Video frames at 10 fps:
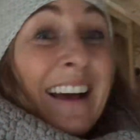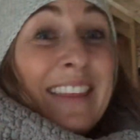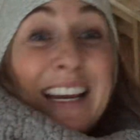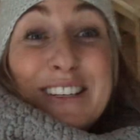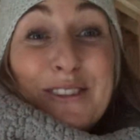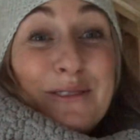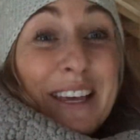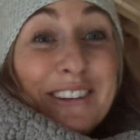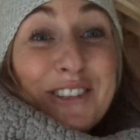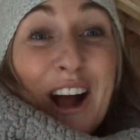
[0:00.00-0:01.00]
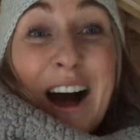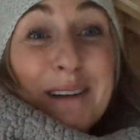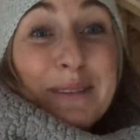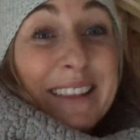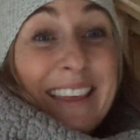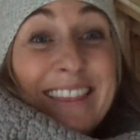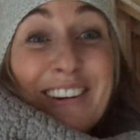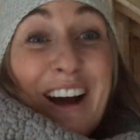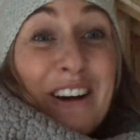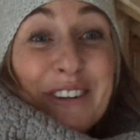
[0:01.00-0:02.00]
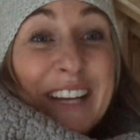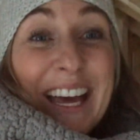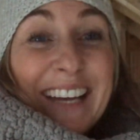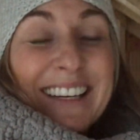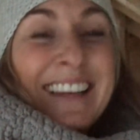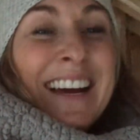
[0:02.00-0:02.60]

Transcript: They do their job and then they're off again.